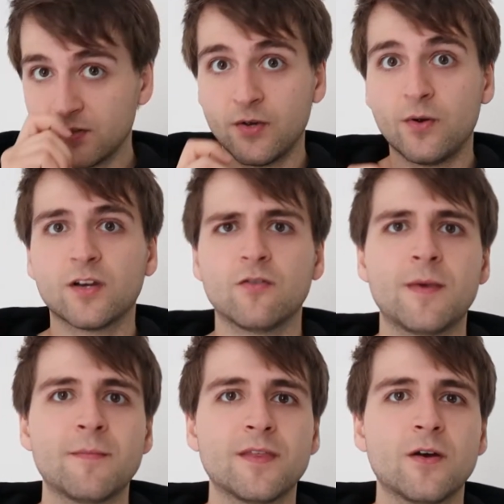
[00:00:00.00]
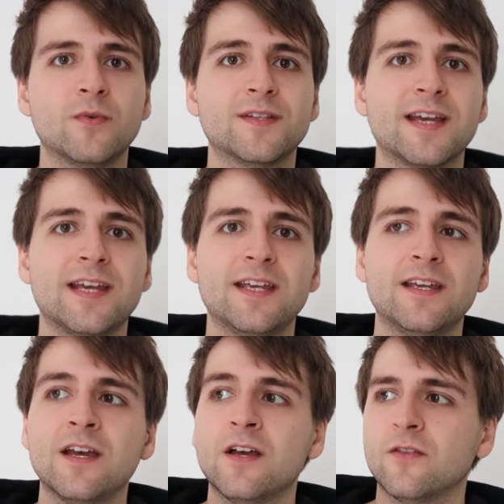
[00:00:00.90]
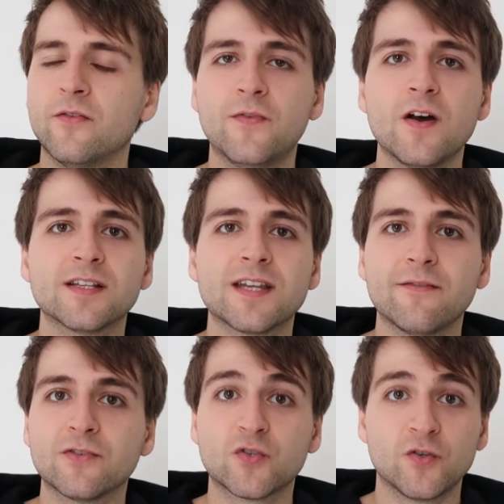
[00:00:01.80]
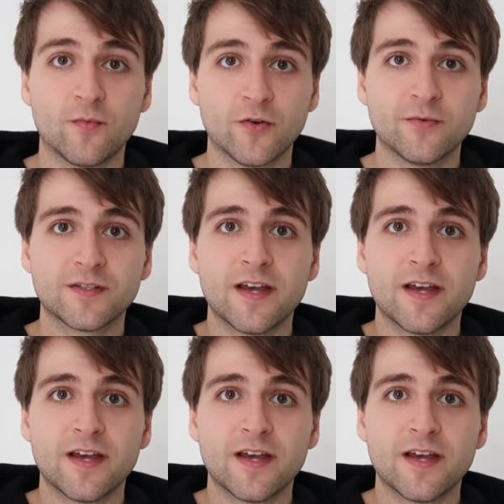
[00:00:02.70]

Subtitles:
So I can remember there was the first ever Subaru was